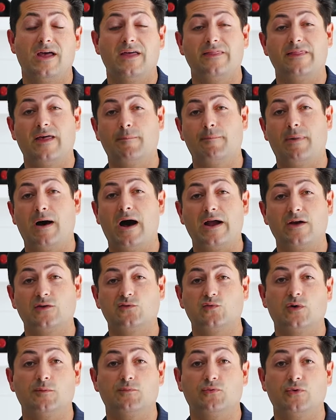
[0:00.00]
that buyers
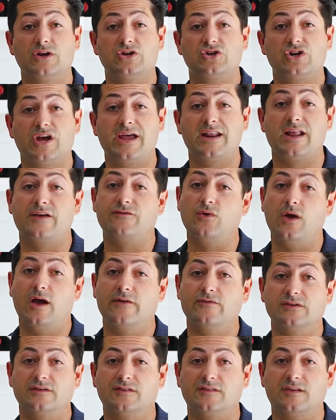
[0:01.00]
will appreciate if you
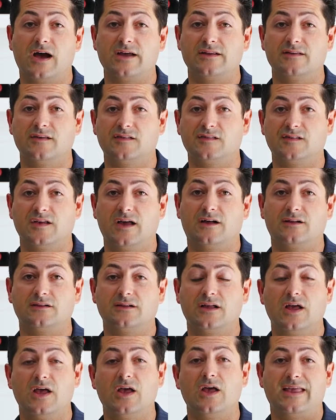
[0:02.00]
ever decided to sell.